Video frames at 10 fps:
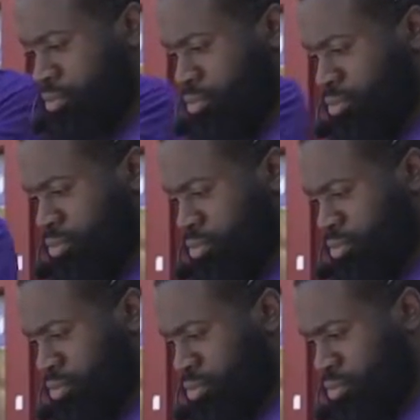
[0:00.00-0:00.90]

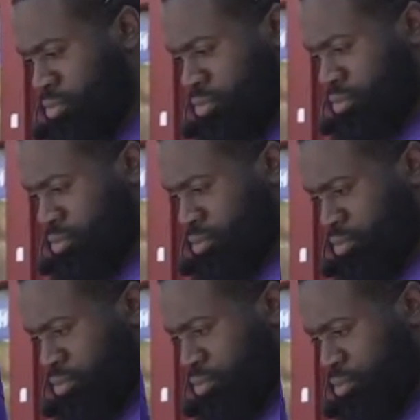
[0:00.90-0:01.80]

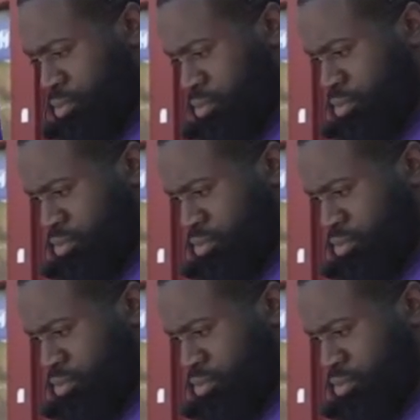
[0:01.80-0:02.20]
(silent)